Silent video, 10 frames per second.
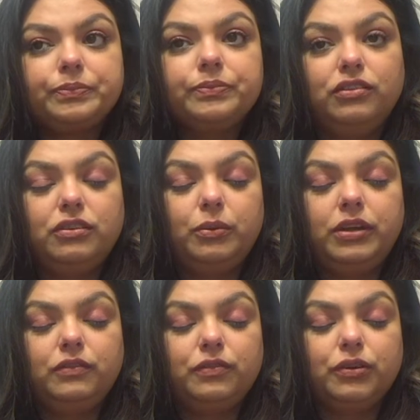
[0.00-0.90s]
I also
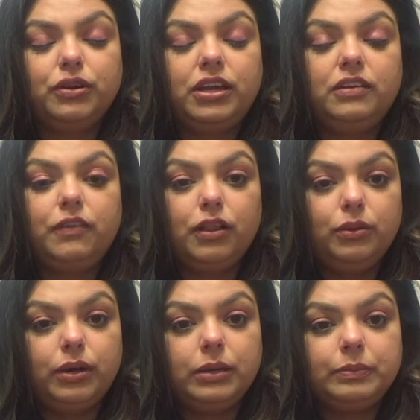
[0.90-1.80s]
went for a
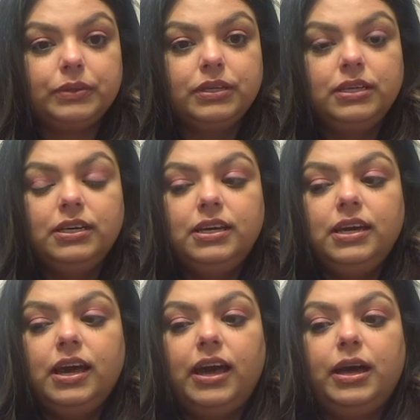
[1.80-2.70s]
follow-up
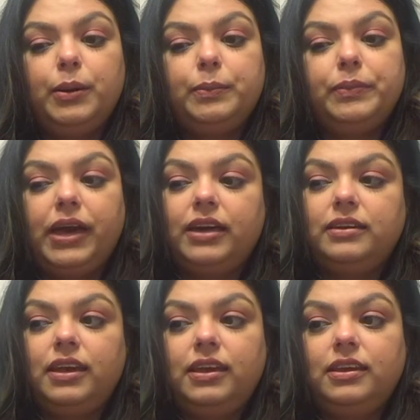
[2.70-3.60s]
at
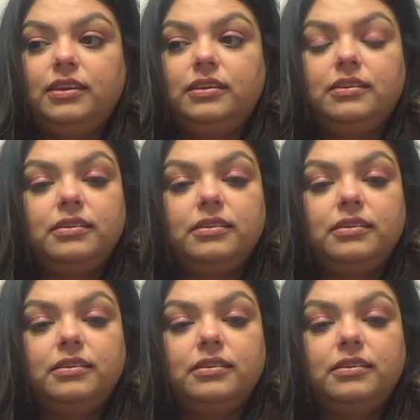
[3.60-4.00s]
a